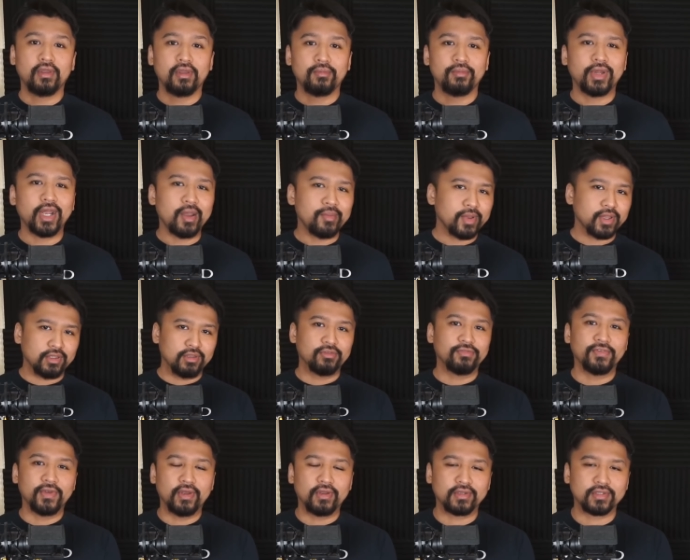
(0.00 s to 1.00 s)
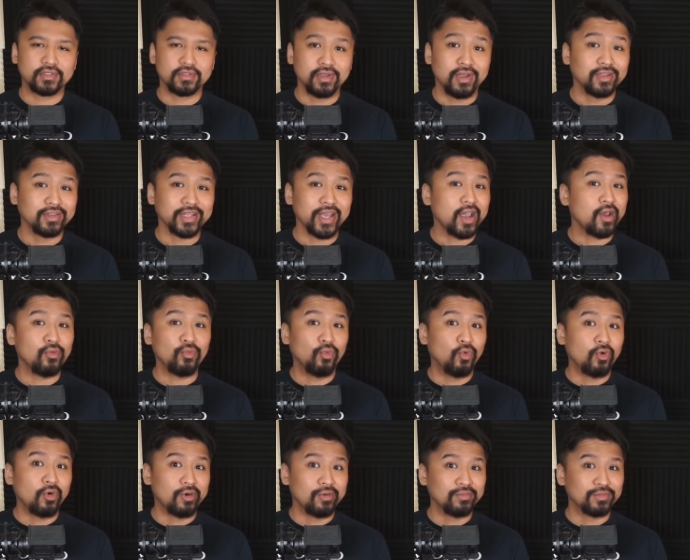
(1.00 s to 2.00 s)
But how about you folks on that
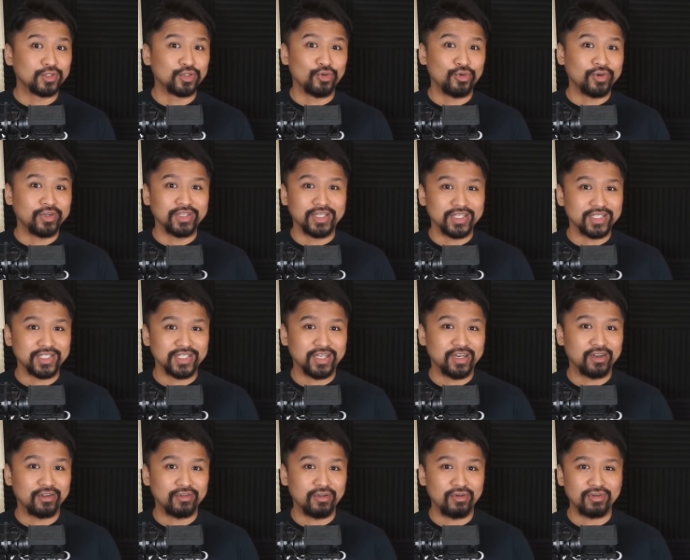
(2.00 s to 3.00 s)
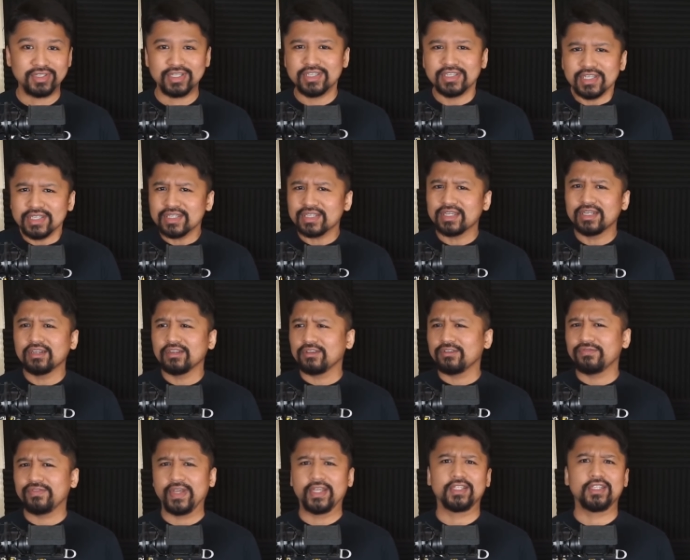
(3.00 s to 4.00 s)
warm toilet seat of yours? Is this going to
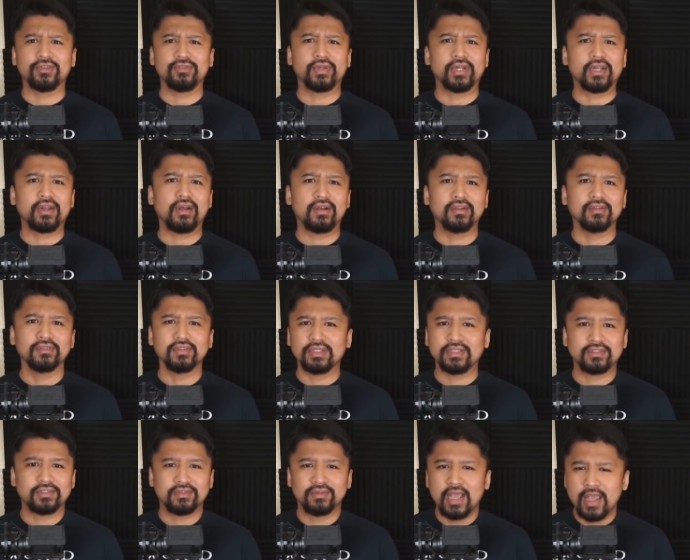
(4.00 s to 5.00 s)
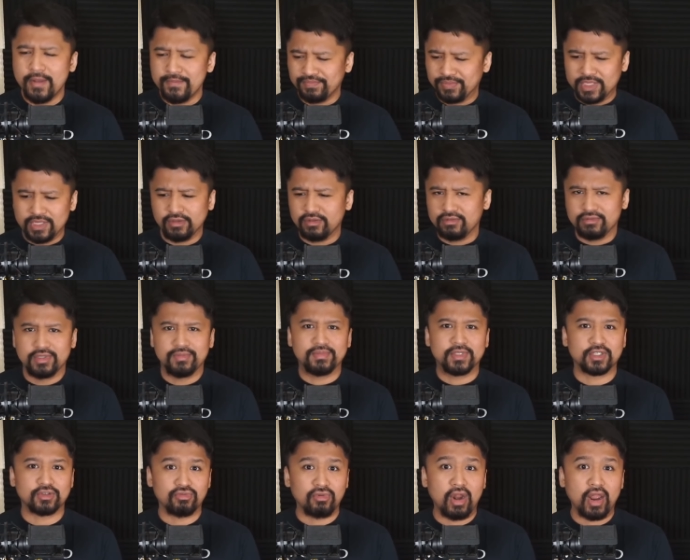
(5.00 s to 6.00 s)
affect you at all? Do you
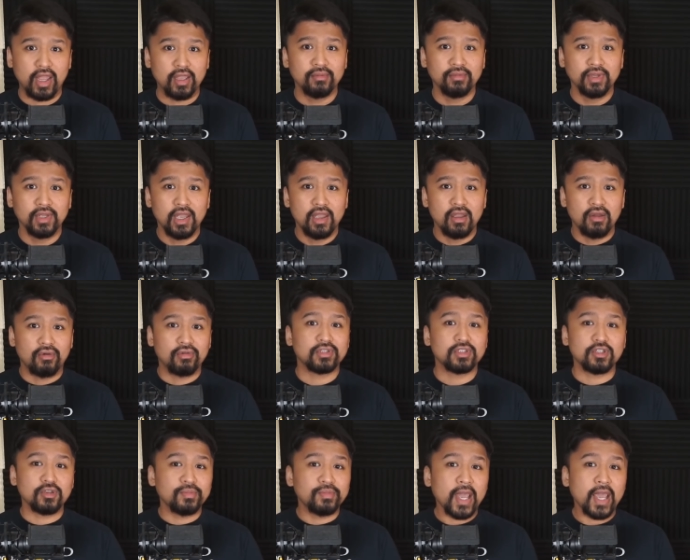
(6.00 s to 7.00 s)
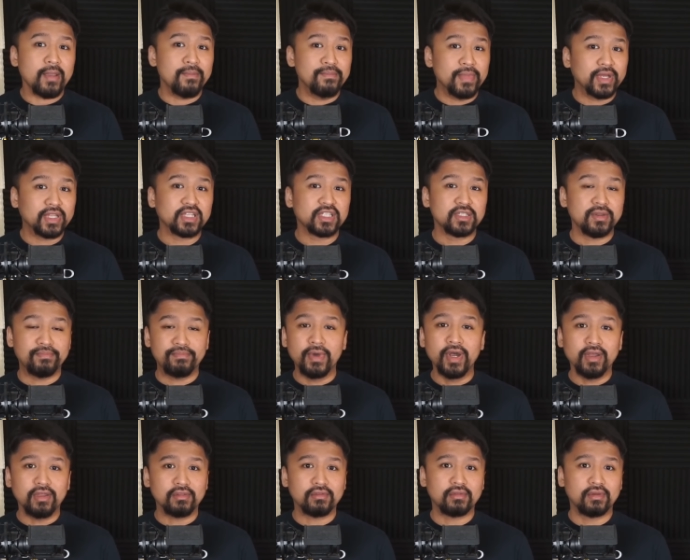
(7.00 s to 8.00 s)
subscribe or do you pay month to
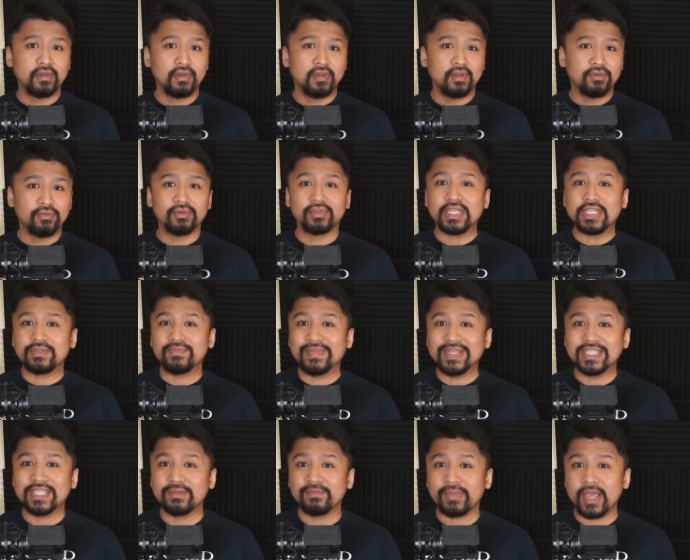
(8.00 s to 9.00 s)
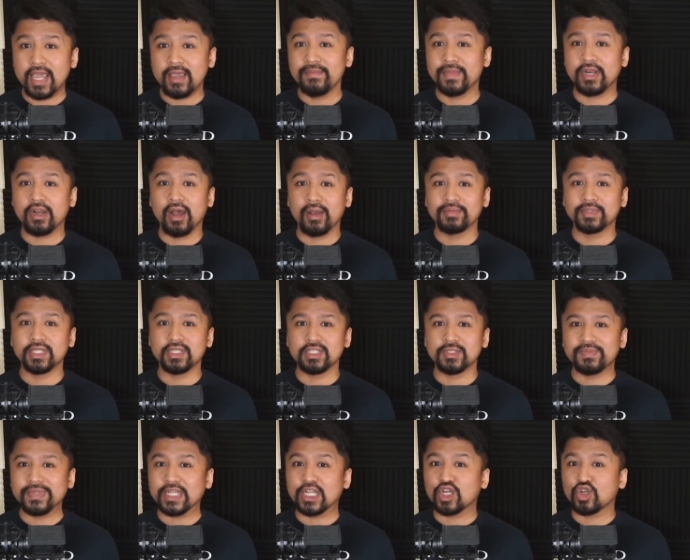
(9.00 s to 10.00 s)
month? Will these missing payment options
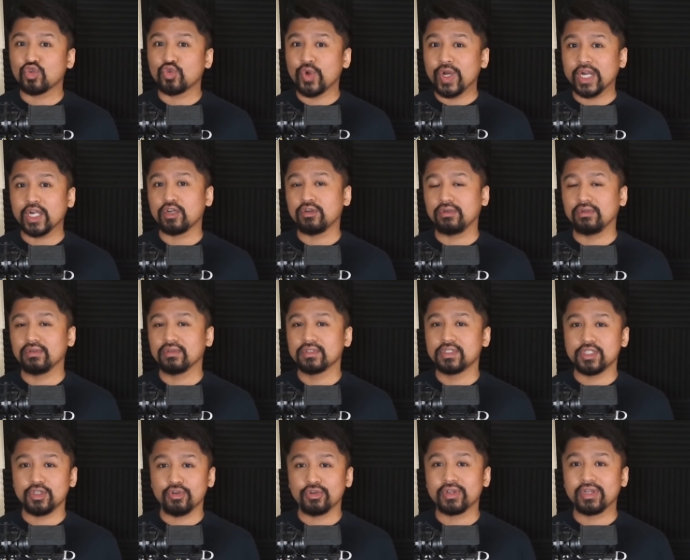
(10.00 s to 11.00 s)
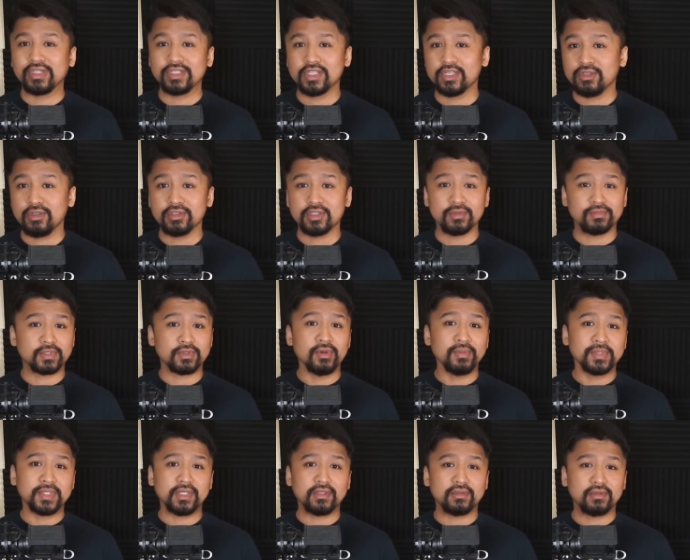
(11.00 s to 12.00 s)
be critical to your continued
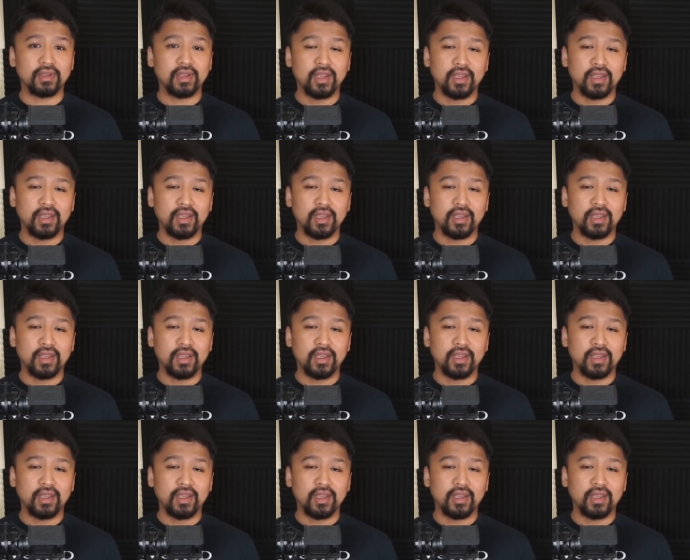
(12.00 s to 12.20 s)
subscription?